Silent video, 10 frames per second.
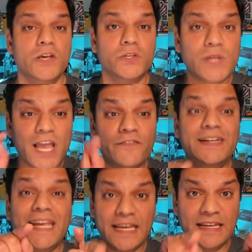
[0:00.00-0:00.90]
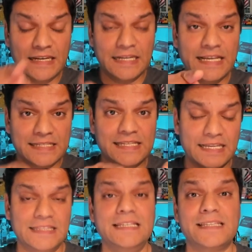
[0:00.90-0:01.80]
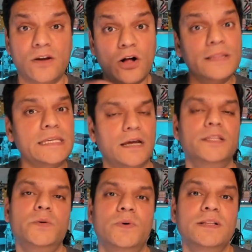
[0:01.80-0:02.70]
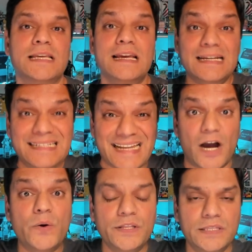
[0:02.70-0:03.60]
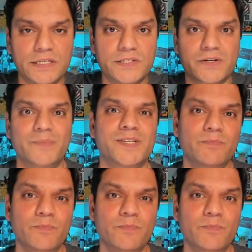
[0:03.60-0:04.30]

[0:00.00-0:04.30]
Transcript: So I have taken links like these and all the other ones down in the description